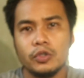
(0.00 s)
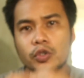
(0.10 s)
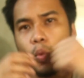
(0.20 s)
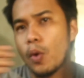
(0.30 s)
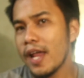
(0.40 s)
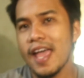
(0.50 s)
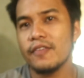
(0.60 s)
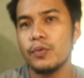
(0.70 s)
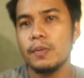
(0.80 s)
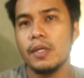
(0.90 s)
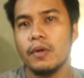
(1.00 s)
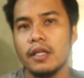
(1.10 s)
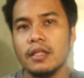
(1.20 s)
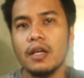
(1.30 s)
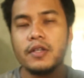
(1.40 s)
So what I have with me
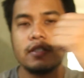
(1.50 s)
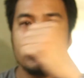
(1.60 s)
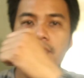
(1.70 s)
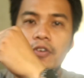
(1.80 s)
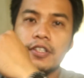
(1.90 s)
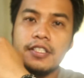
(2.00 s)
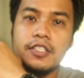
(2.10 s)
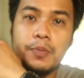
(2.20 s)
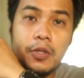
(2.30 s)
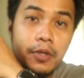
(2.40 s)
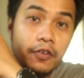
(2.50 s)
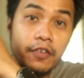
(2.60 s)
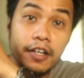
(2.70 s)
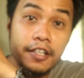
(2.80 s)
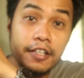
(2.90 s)
right now is this 46mm
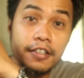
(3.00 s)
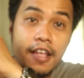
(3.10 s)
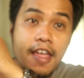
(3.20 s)
variant